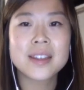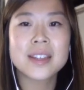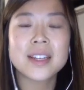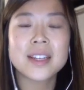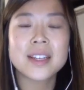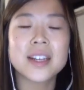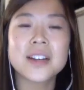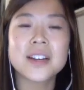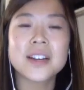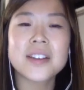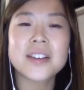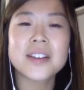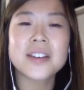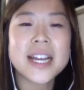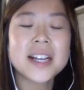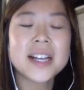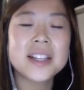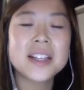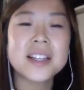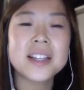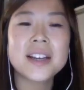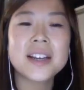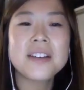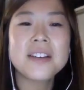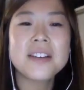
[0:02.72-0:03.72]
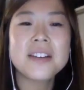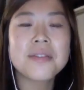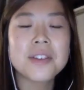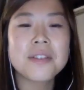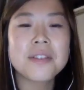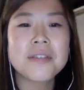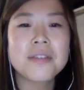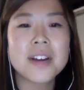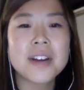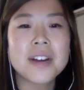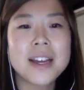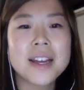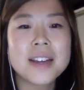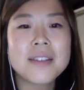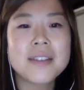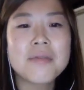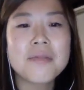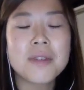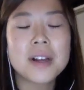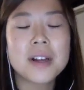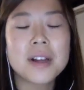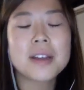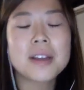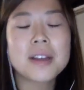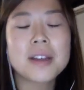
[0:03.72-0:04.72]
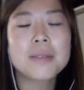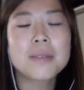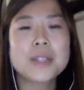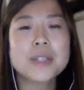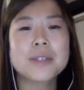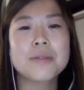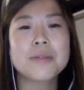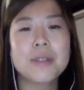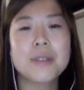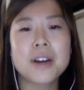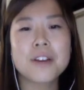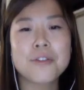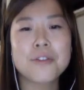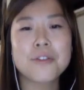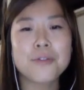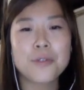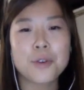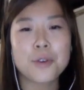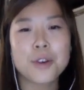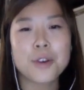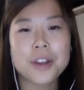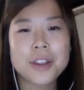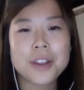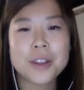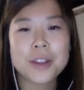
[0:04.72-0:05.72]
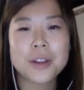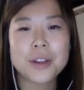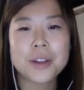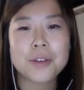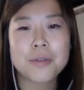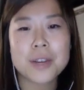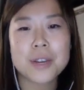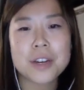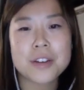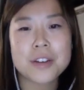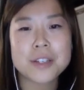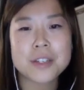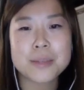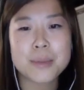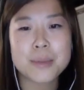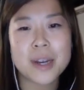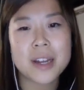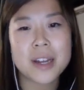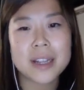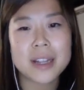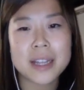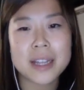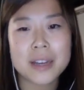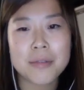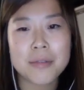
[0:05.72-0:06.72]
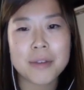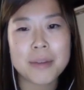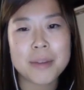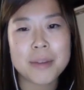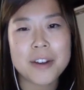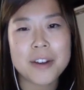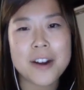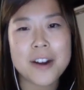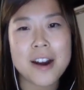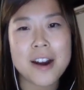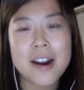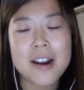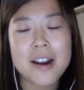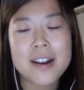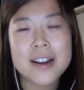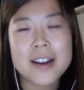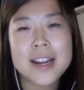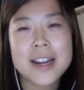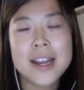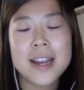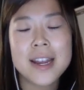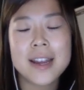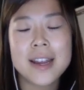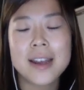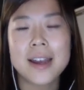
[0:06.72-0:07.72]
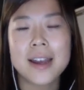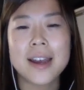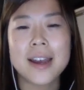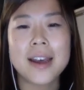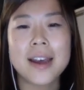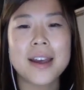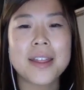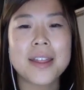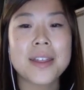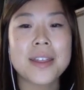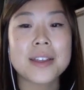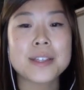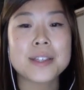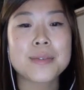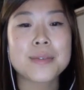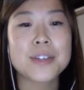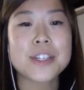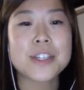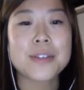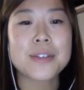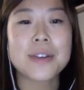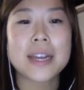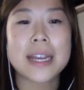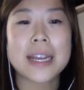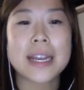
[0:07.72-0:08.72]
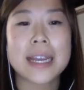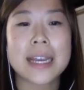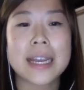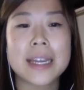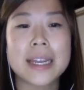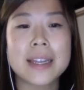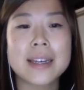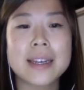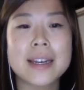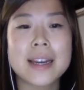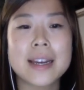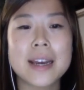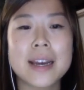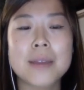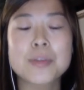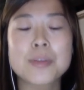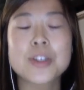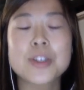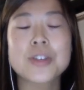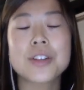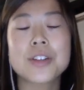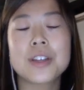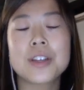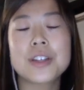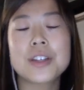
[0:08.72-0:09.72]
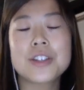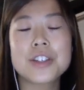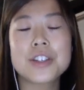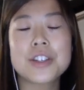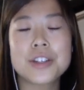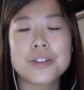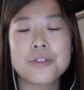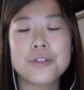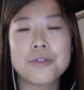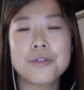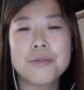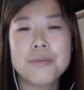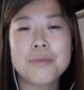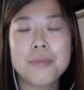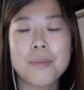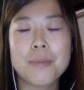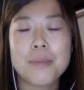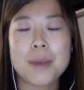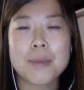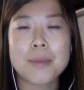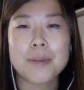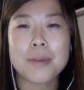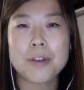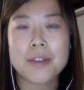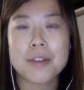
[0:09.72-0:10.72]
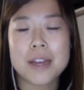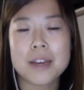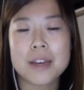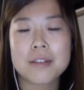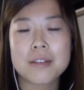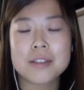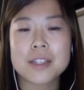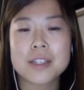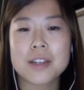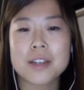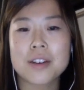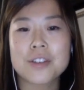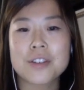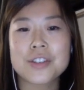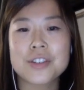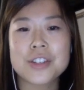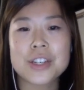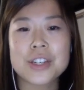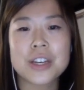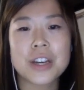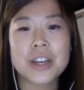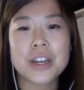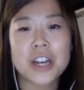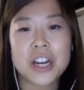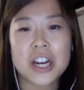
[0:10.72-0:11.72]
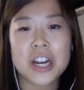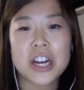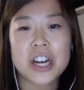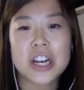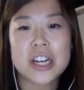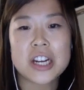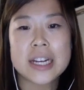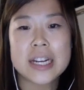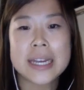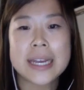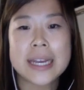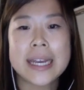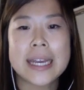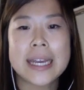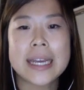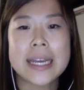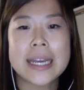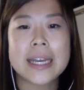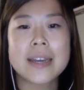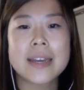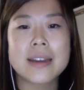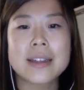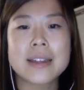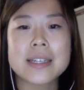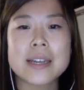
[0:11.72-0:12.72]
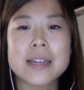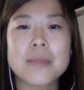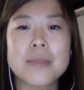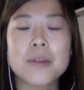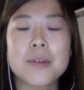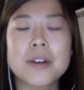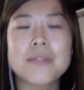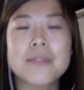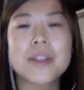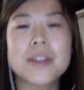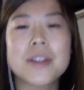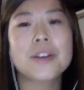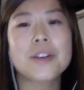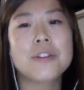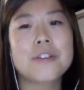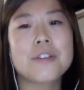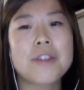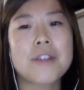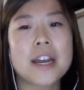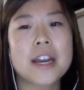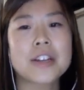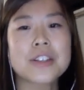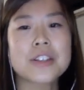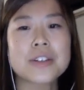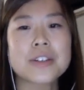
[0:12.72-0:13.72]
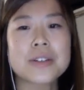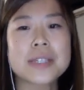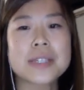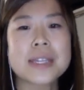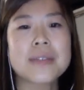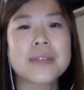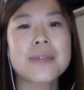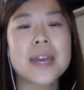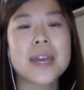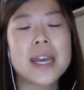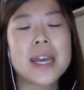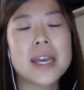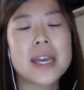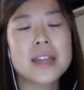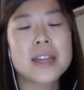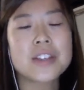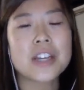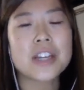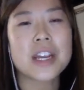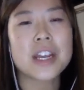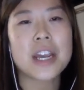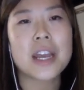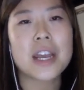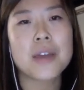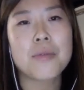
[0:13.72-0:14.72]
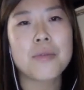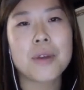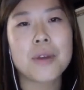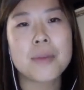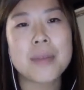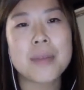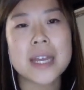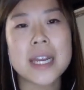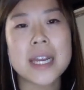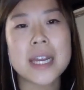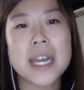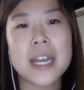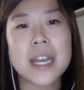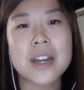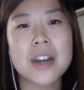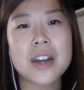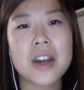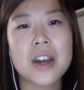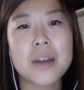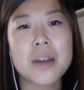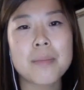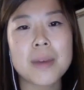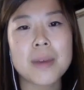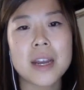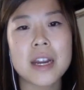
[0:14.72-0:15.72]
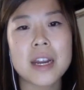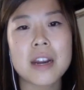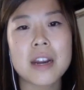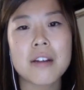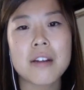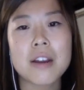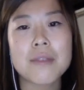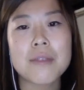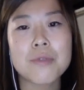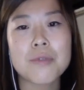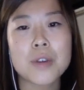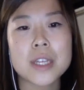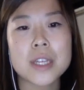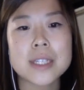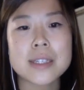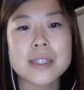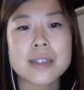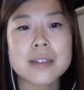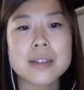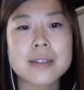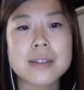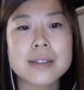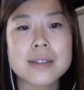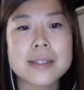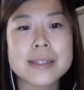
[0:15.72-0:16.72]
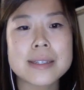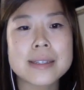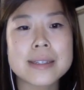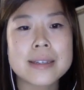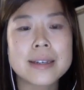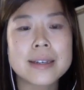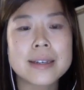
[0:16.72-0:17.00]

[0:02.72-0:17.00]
All right, hello everyone. Welcome to our fourth Career Spotlight webinar. Thanks for tuning in. I'm Shirley Qiu. My pronouns are she, her, and I'm one of the co-directors of AAJA Women Non-Binary Voices.